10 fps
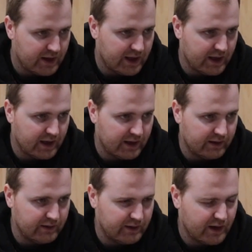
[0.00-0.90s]

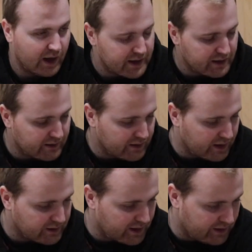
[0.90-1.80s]
and onion
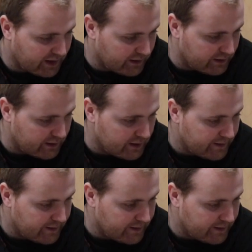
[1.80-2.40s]
salt, I think.